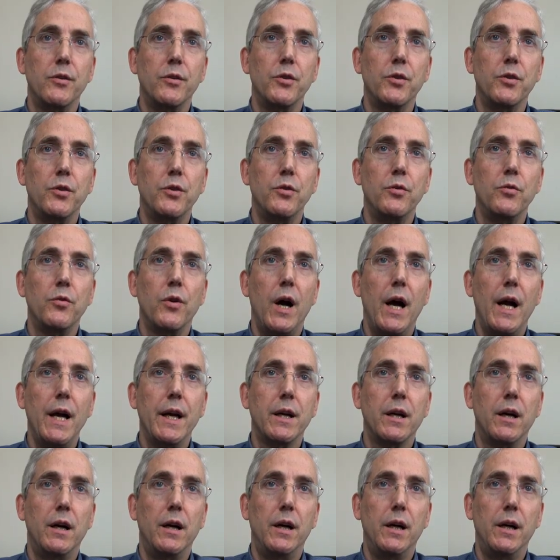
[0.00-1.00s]
new
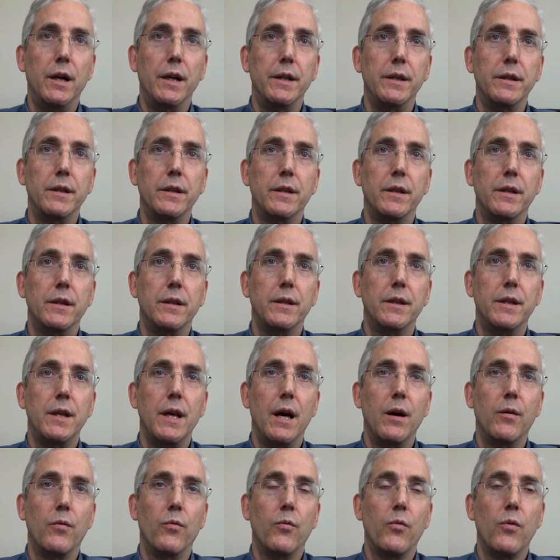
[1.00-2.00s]
icon
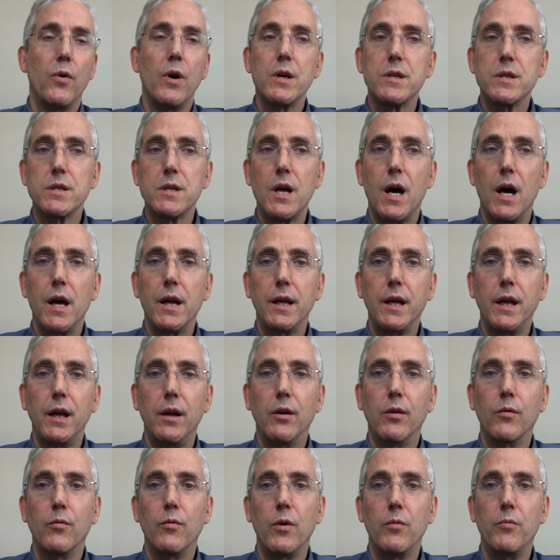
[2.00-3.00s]
that was not
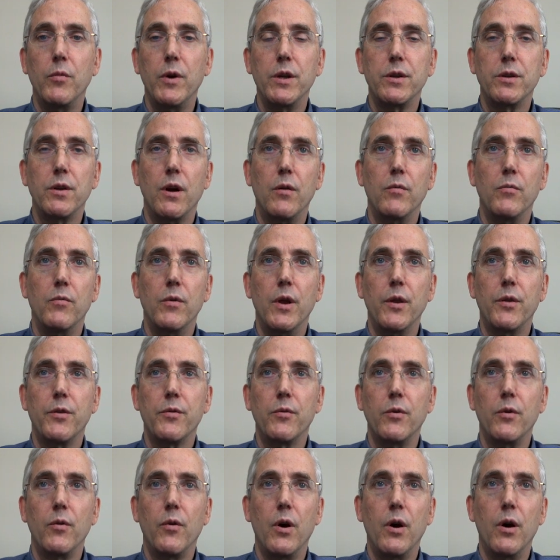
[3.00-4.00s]
here when we went
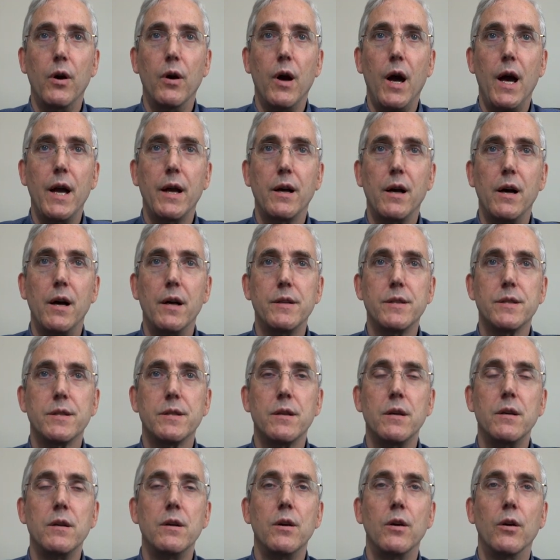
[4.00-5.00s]
through our
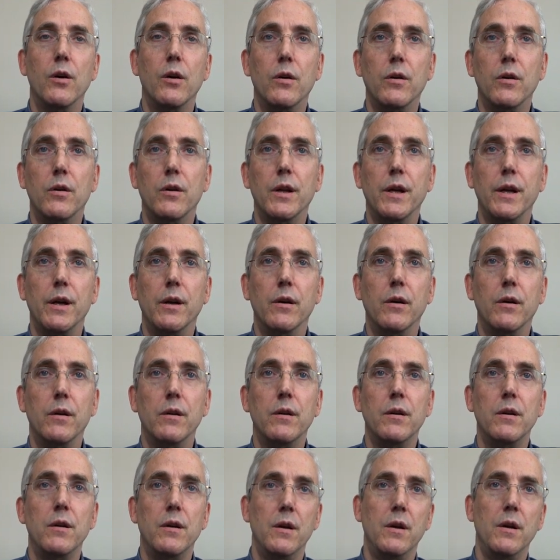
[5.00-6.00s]
icons earlier,
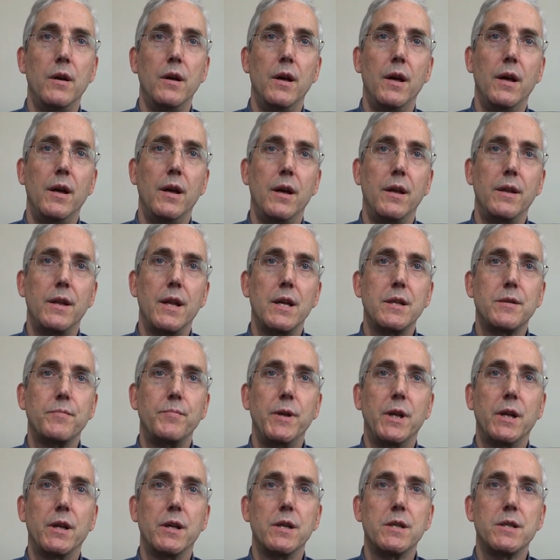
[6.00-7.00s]
and that's
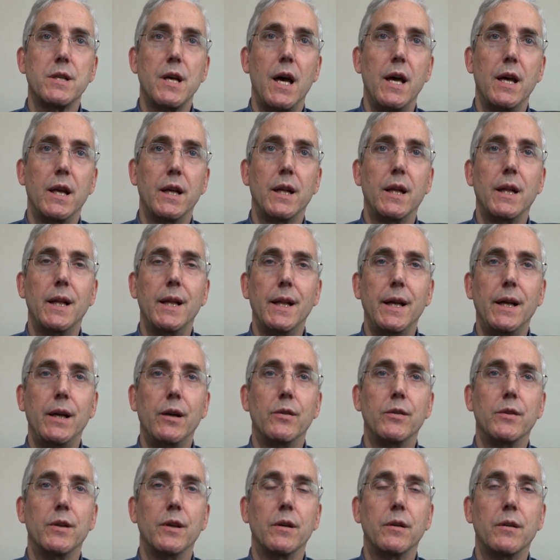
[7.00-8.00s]
because I had
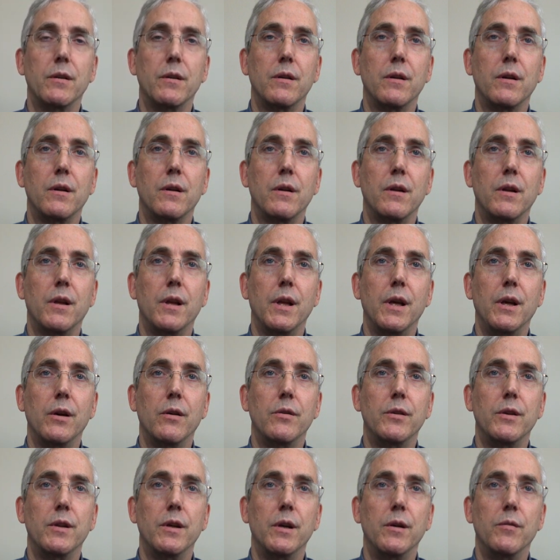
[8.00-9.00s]
cleared
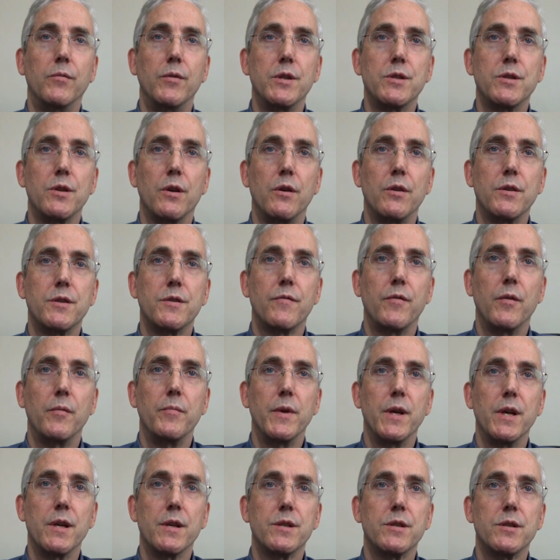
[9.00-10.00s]
the results
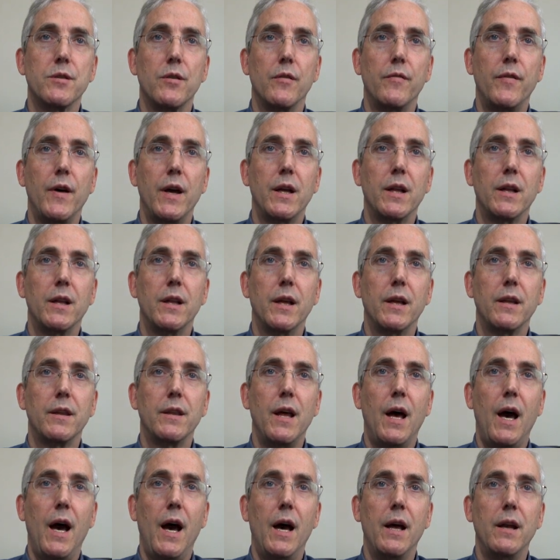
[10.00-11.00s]
from this. So if I click
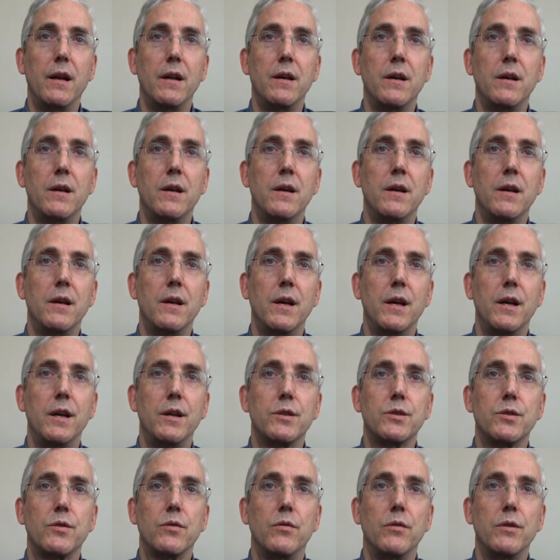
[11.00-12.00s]
that,
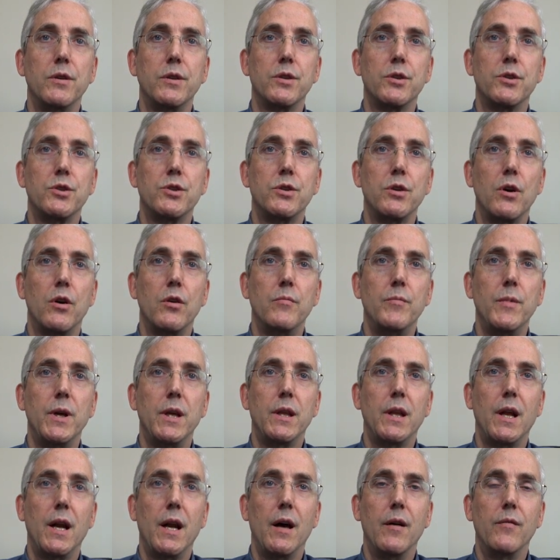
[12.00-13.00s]
it's going to show me
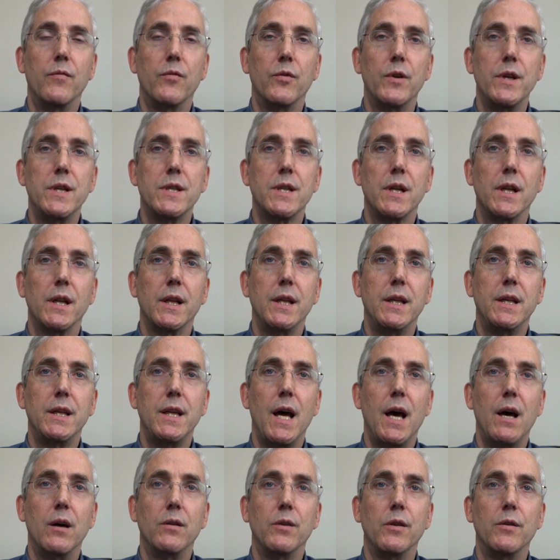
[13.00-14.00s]
that I've recently
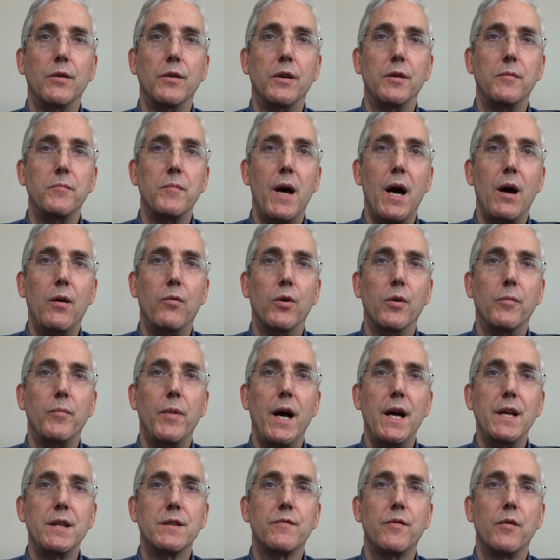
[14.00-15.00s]
downloaded
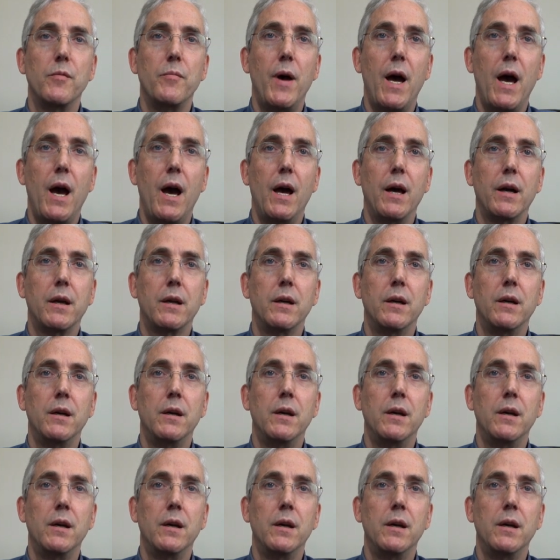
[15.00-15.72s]
Malwarebytes for Mac,